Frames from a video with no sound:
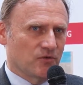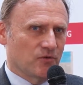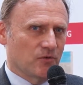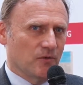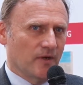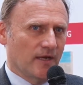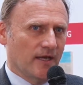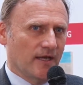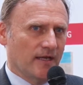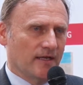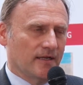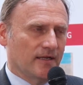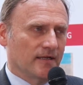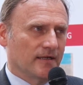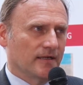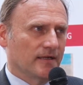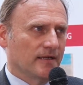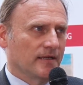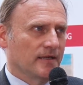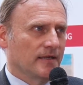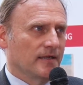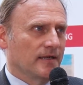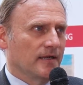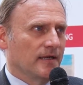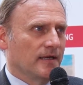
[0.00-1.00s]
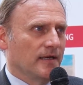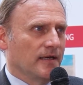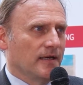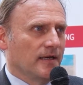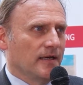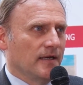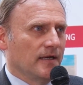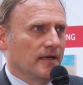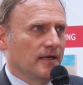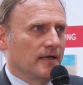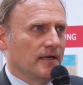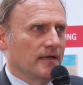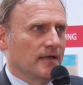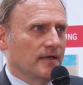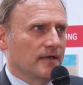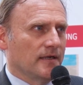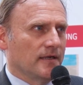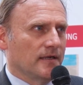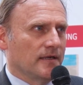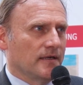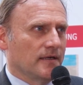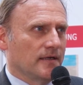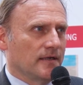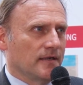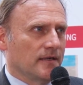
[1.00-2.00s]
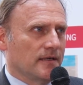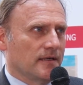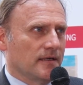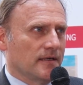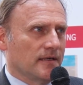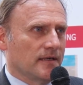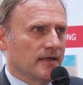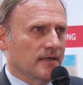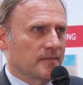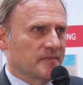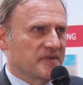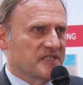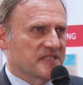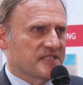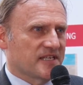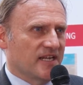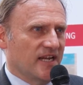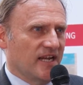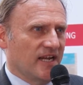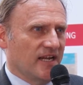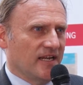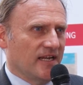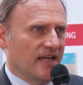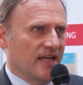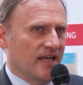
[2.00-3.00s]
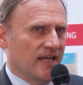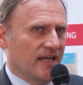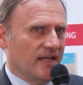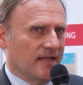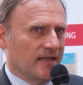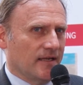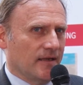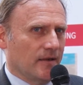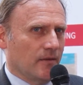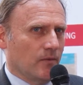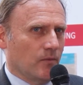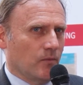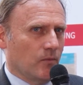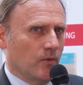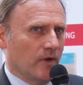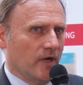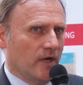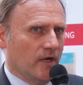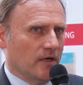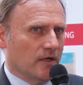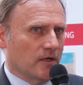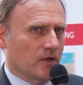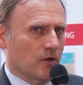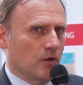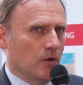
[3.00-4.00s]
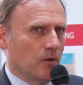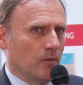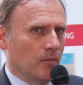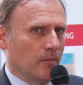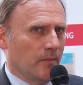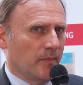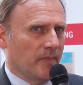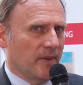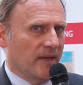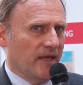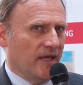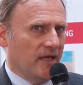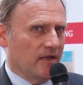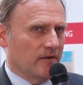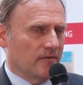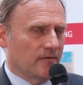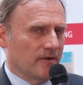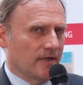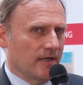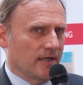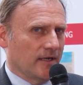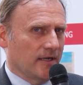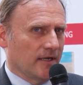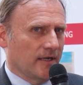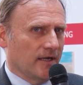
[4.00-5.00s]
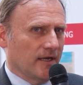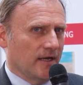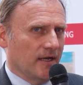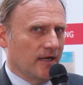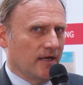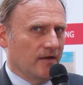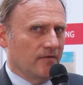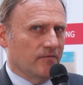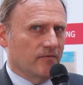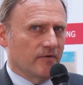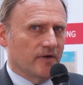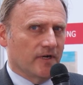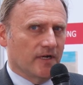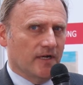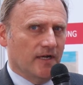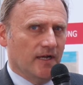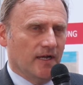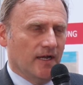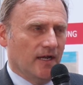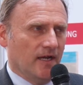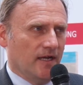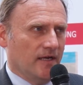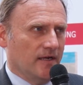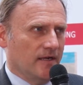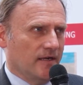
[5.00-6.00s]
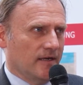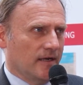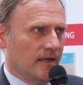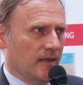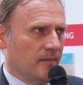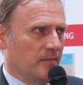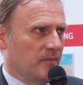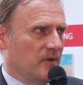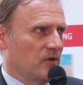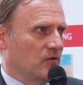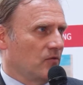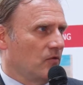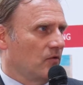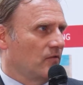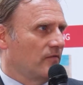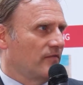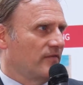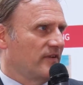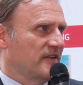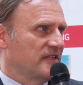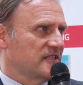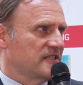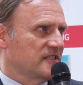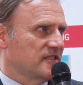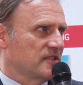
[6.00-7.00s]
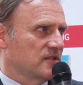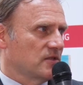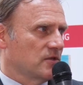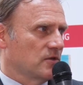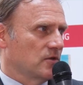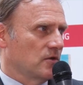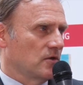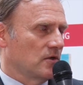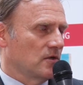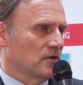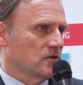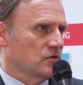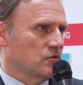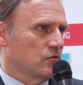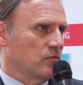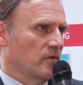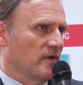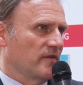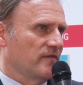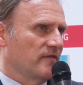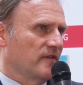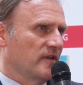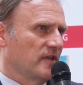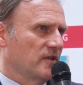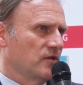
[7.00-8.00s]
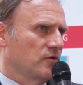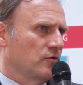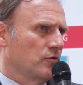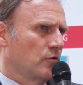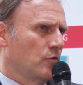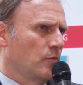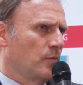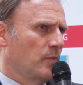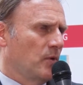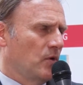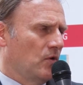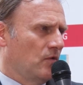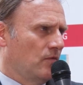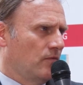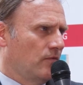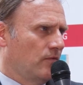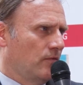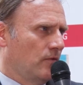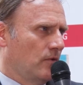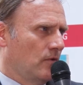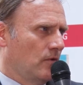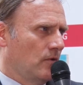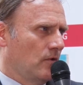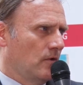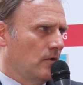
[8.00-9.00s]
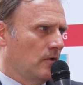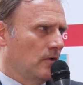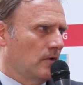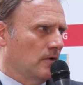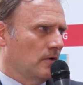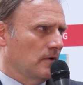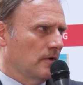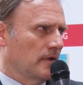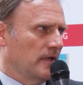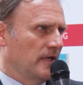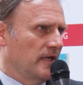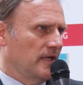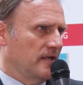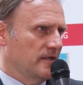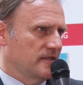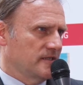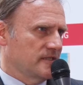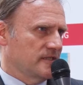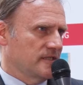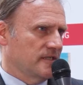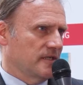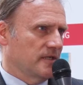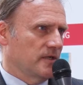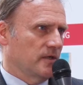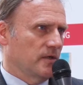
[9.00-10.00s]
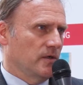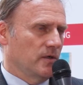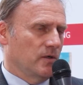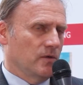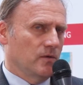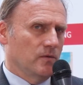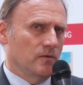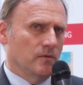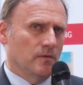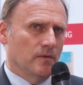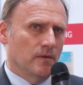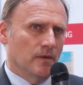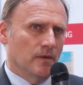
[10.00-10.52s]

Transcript: together. Let me say that we are comparing every day the number of visitors with the Drupa 4 years ago,